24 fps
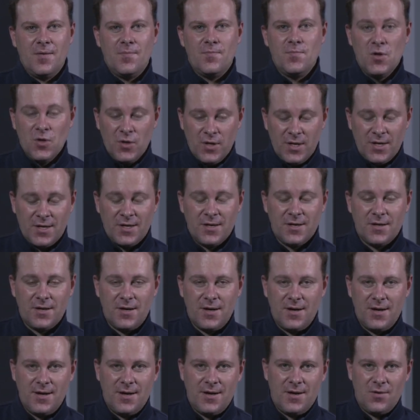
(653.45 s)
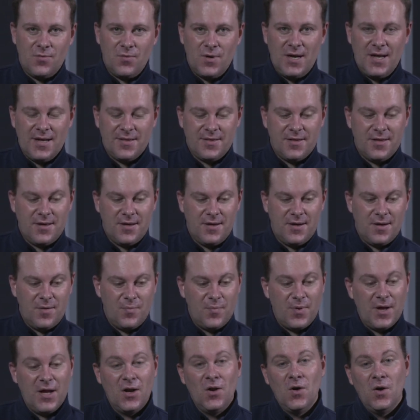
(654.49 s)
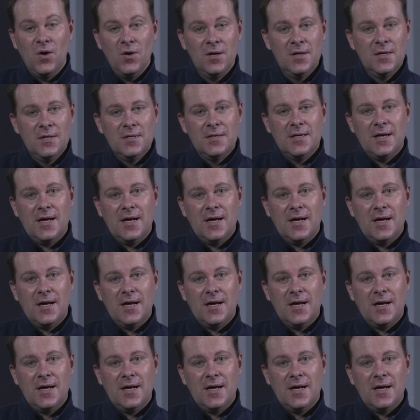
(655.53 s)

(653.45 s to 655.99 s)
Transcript: Munich, Roleta Lebelo.